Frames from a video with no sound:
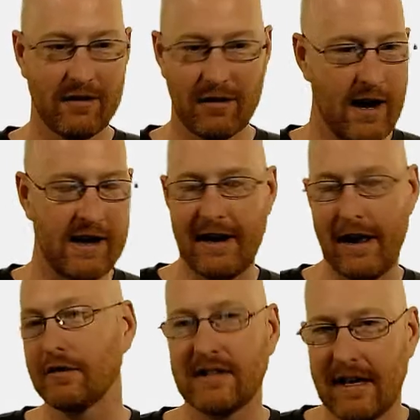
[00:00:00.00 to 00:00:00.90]
create an
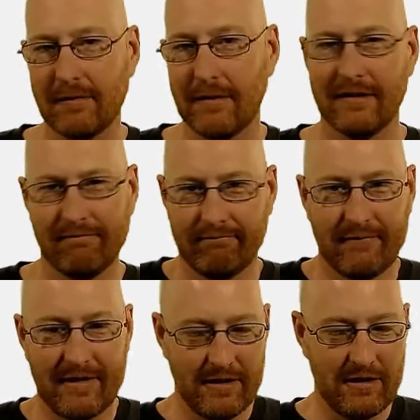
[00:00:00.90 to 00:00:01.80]
else statement.
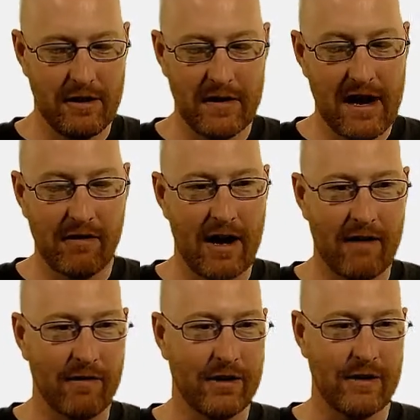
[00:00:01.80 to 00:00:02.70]
You would never
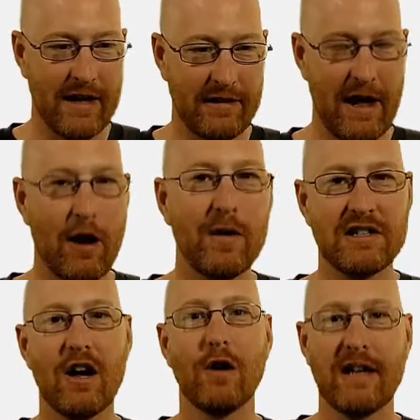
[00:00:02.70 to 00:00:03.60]
ever do that. They always
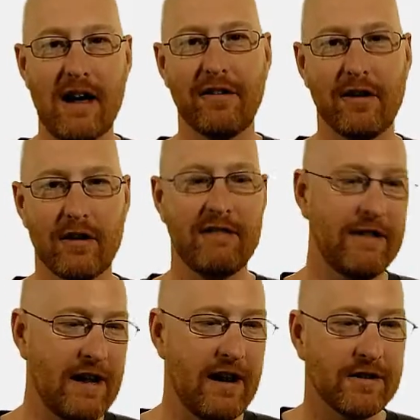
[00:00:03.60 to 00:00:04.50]
go together, if
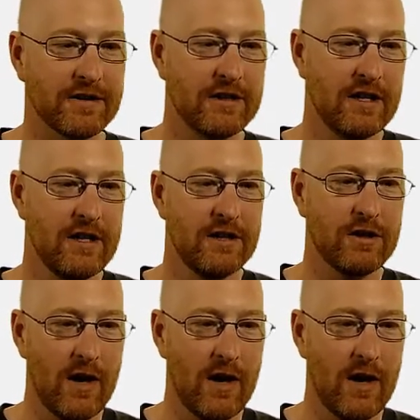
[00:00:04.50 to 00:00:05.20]
and else. So